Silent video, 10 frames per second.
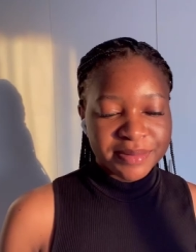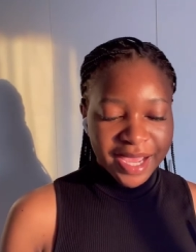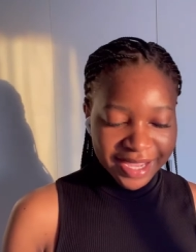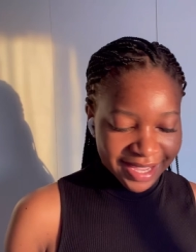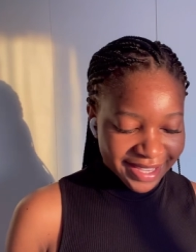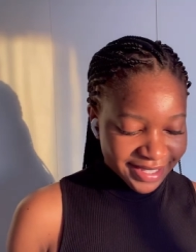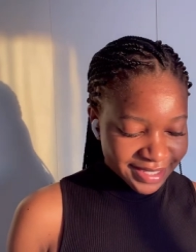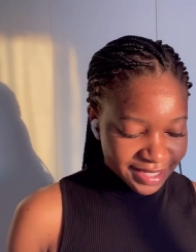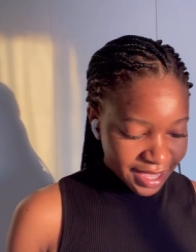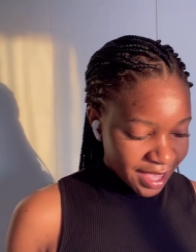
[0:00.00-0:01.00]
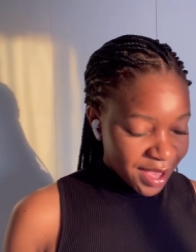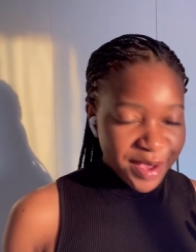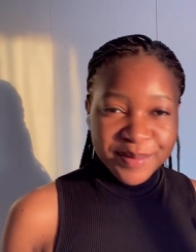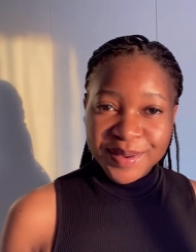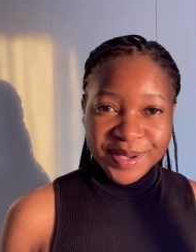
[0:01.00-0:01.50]
hi guys
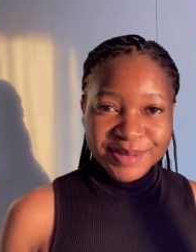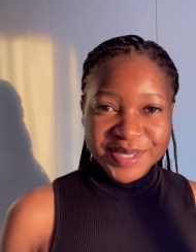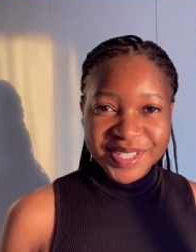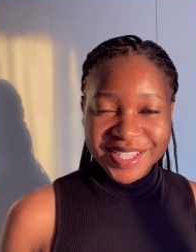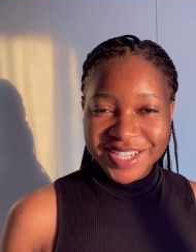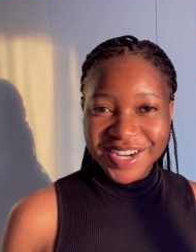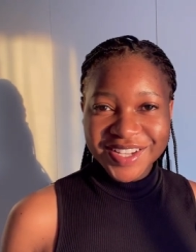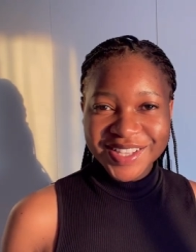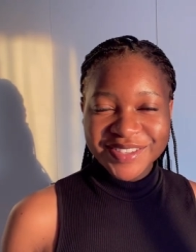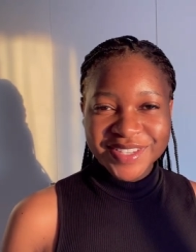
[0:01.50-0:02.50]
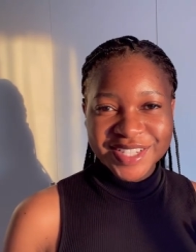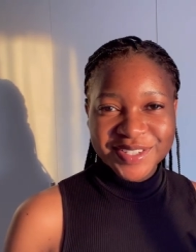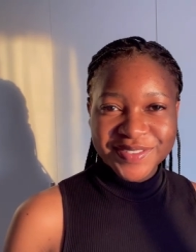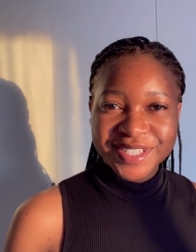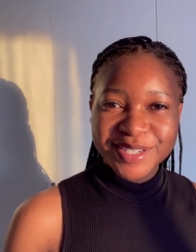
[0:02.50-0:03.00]
welcome to the channel if it is
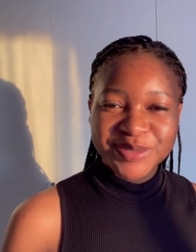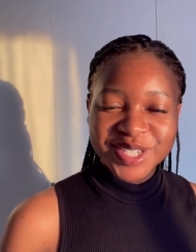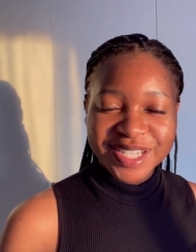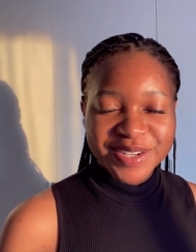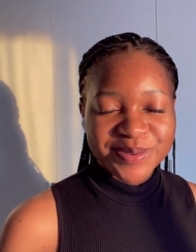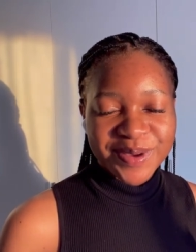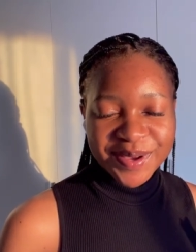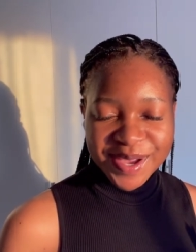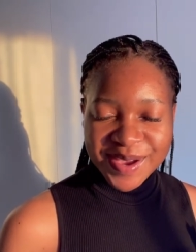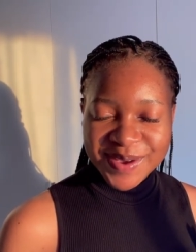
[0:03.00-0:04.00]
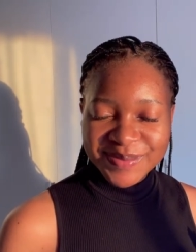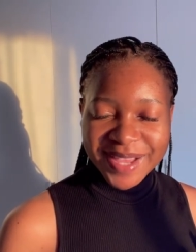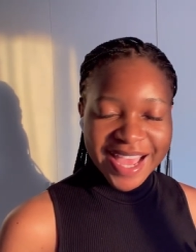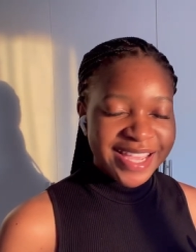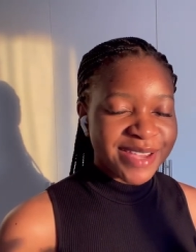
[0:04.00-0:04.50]
your first time tuning in welcome
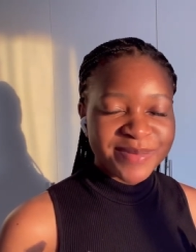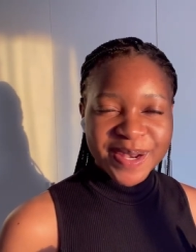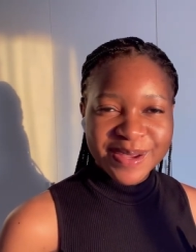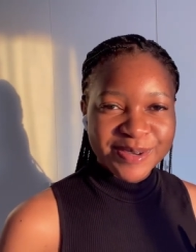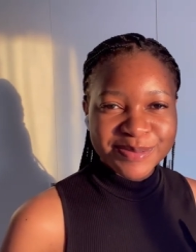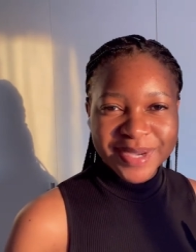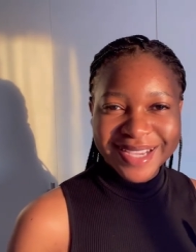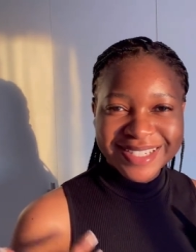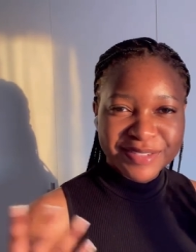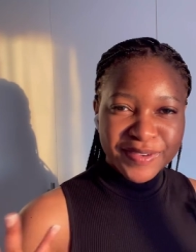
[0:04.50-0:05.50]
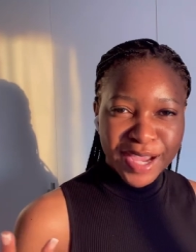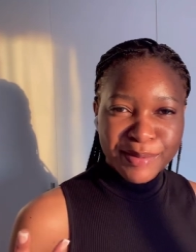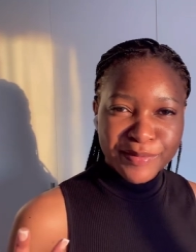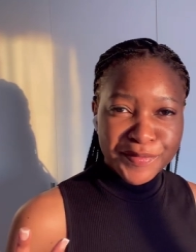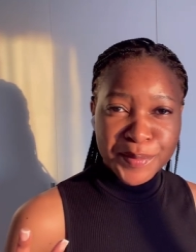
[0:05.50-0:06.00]
i am Ellah Ouma and if you
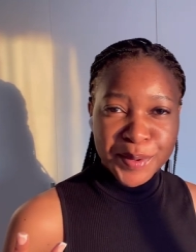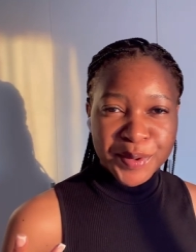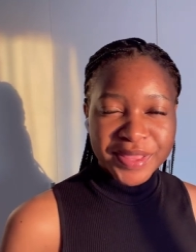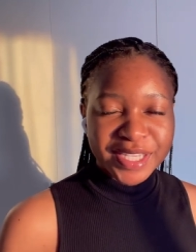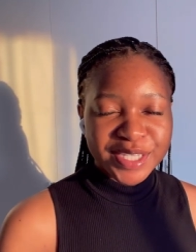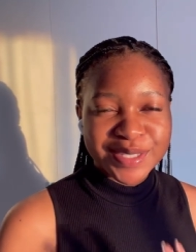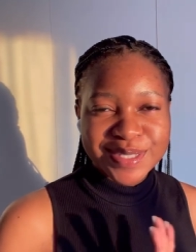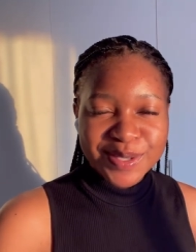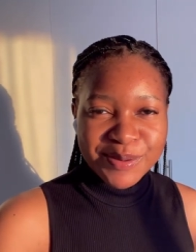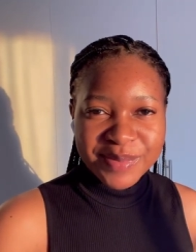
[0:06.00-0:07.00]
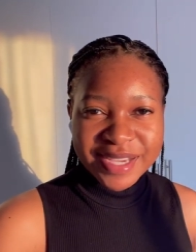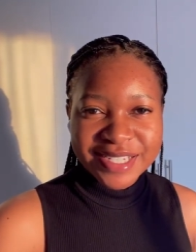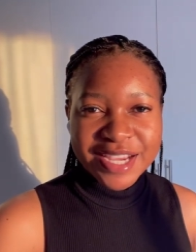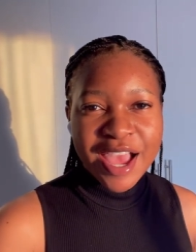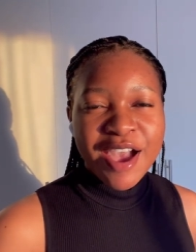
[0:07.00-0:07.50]
coming here for more thank you so
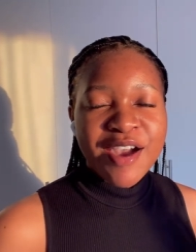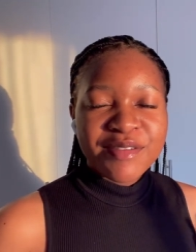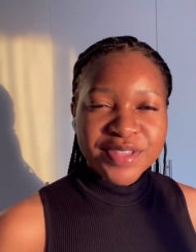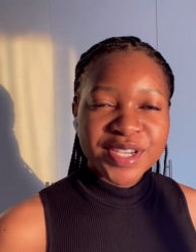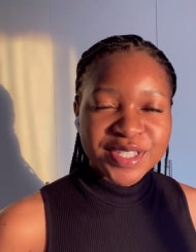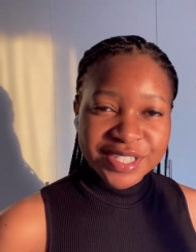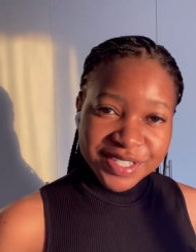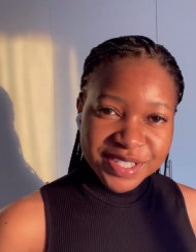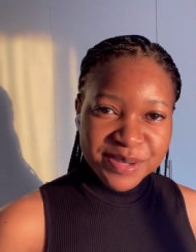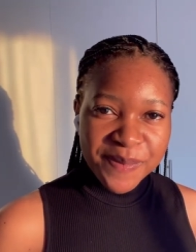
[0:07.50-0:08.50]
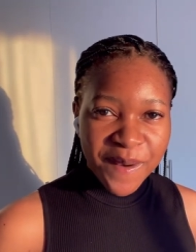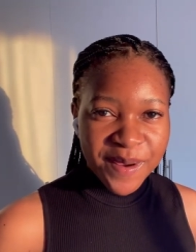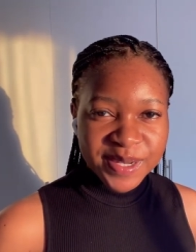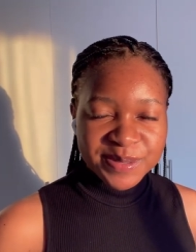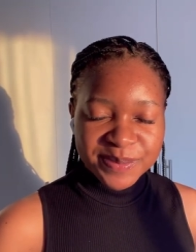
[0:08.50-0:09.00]
much for the continuous
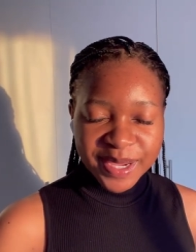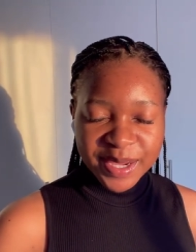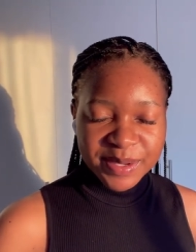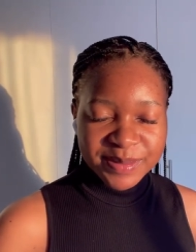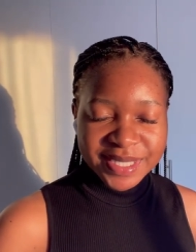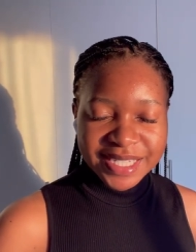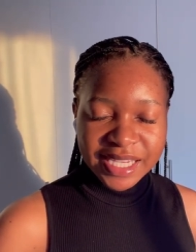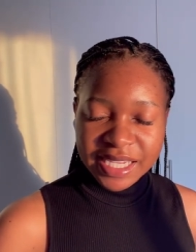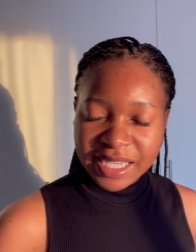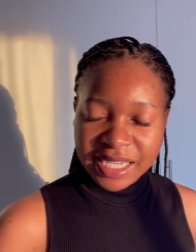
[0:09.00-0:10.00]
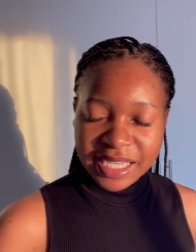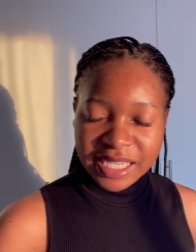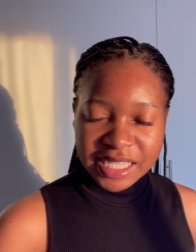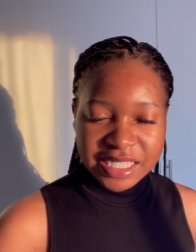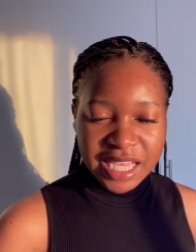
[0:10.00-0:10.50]
support babe today it
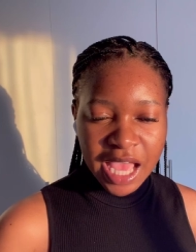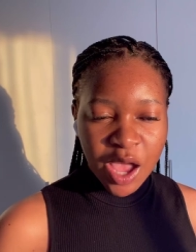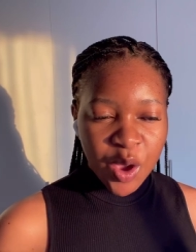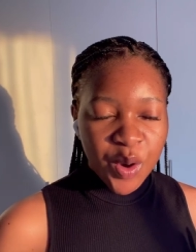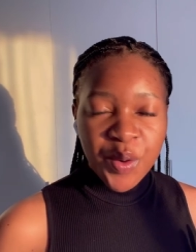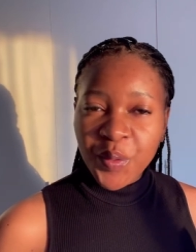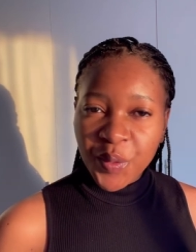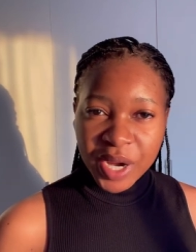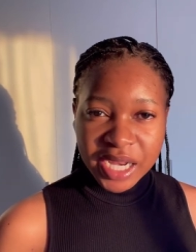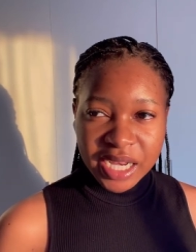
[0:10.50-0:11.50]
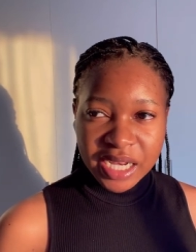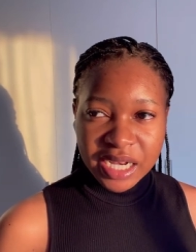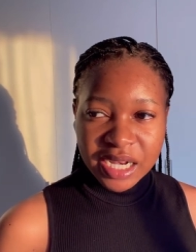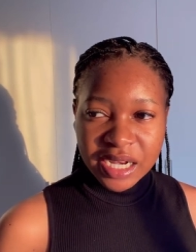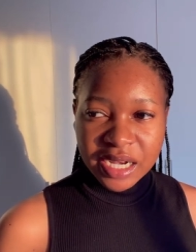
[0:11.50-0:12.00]
is
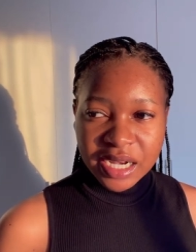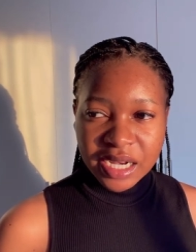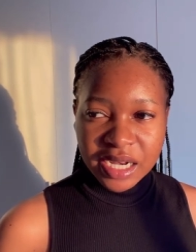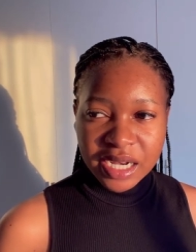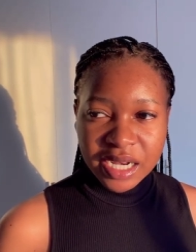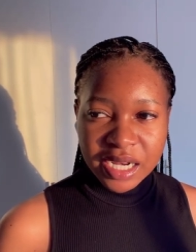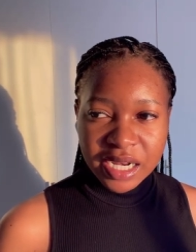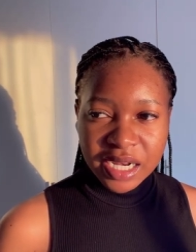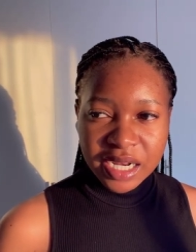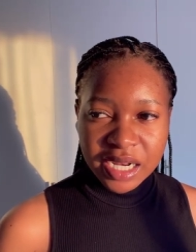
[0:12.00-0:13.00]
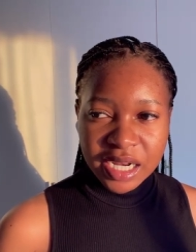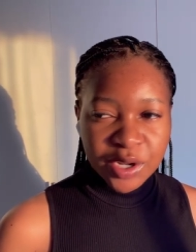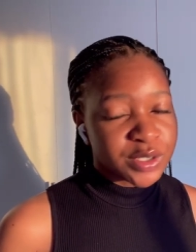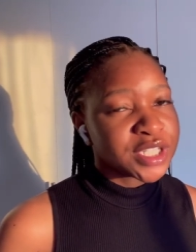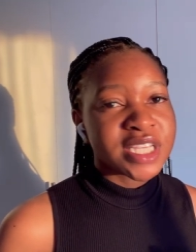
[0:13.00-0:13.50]
when
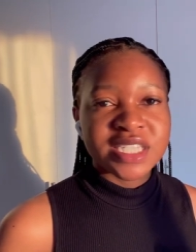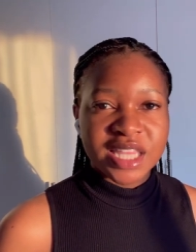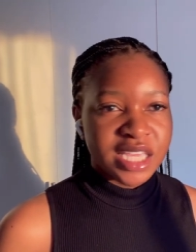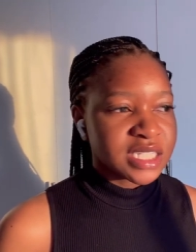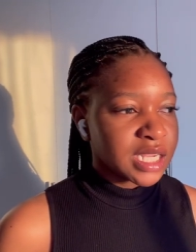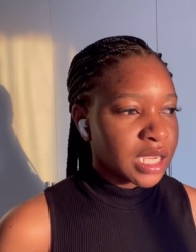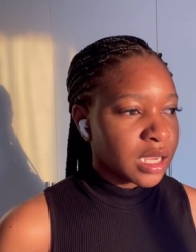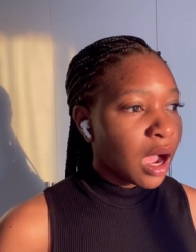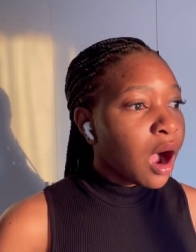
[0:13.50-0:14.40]
no today's thursday